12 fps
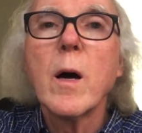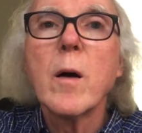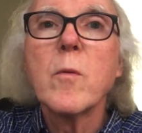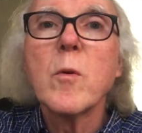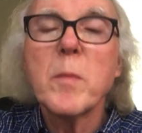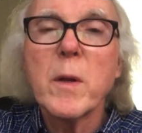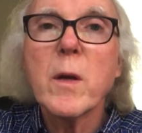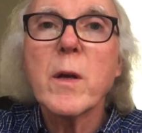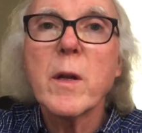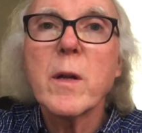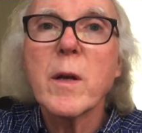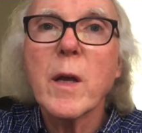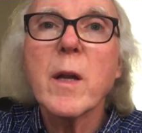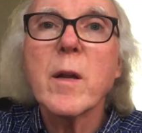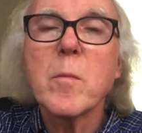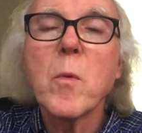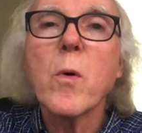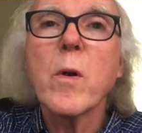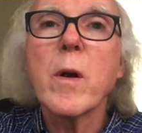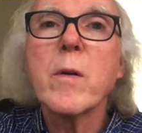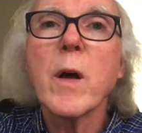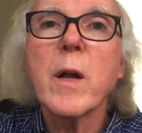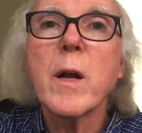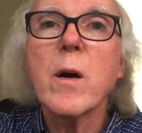we'll be looking again at more
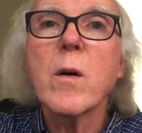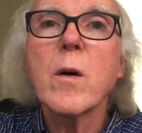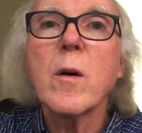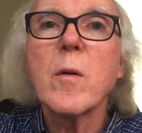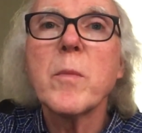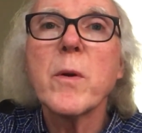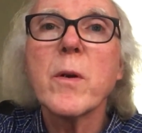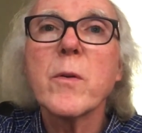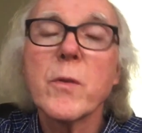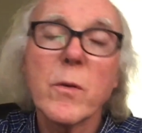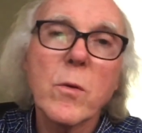non-alcohol beers or